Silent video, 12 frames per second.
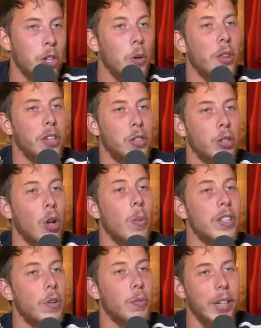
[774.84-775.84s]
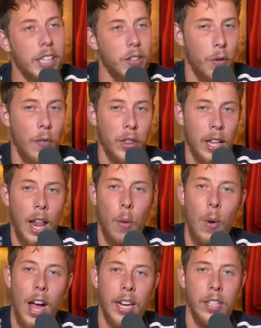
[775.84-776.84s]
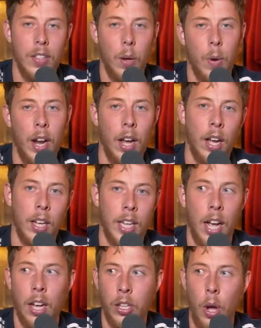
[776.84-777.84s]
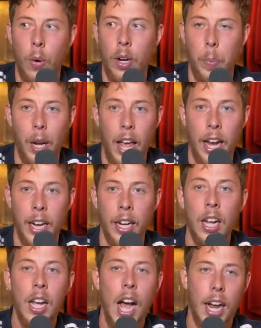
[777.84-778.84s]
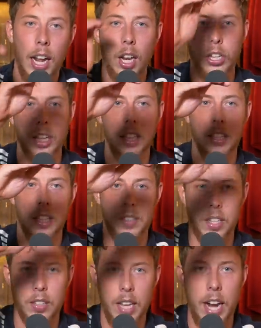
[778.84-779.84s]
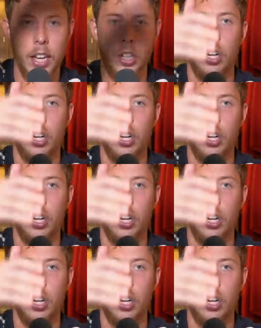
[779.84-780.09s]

just, no, there's just always a reason for everything. Like, why is it when I get, go in a plane and I look in the distance and it